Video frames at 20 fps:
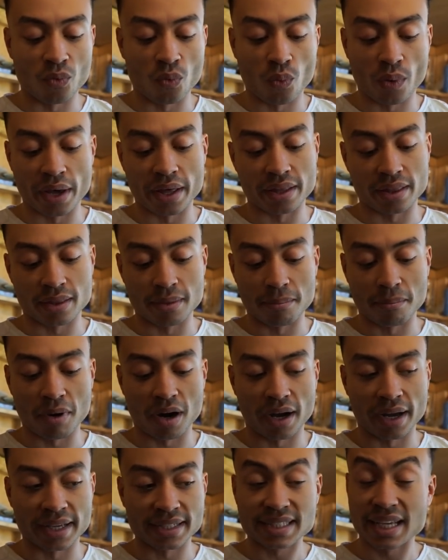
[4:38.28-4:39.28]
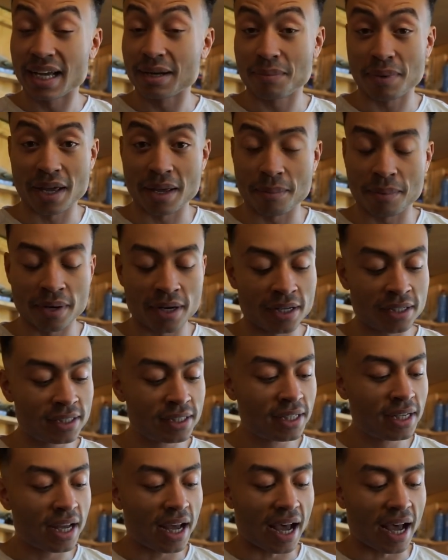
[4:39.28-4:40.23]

with my sandpaper,